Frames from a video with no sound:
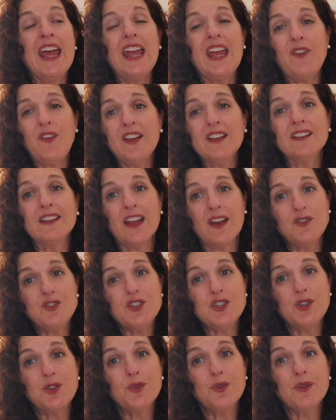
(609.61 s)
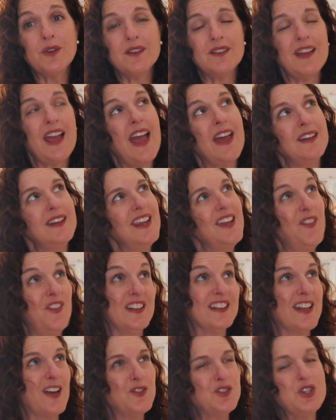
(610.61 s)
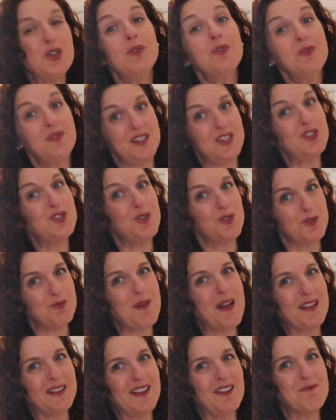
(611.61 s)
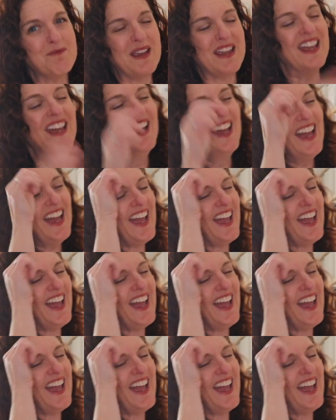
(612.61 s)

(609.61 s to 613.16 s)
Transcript: If it loves you, and if it loves you, these shoes might love me.